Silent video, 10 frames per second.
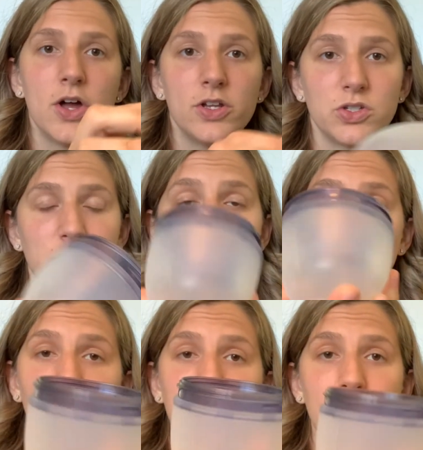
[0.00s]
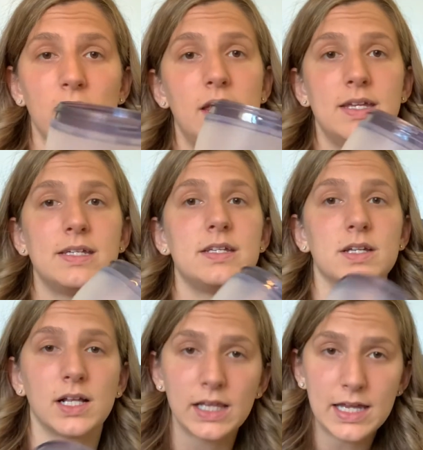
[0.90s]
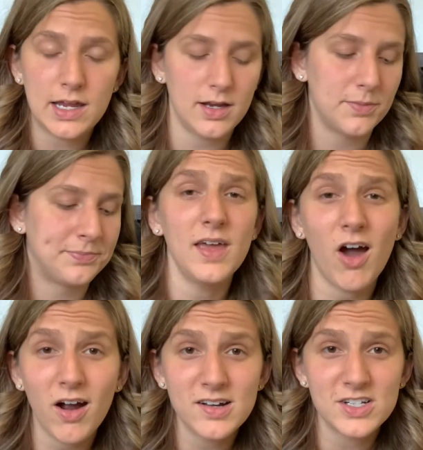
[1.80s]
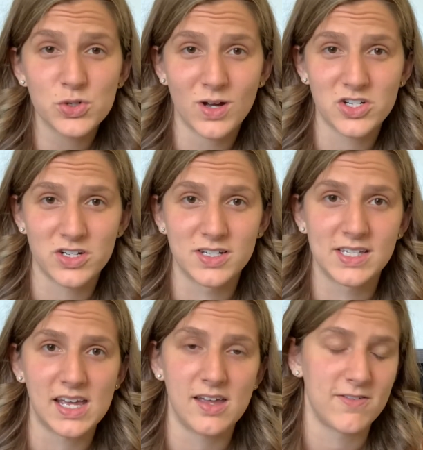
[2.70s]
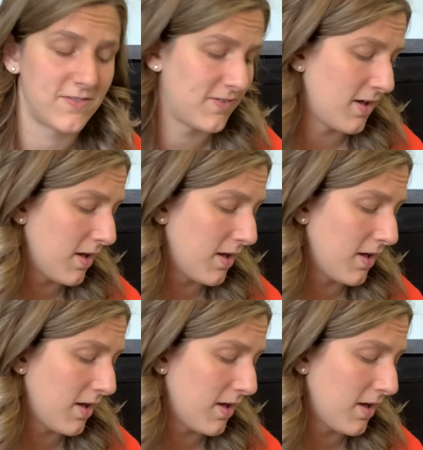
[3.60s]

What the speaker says: So they're really, really easy to clean. They are dishwasher safe.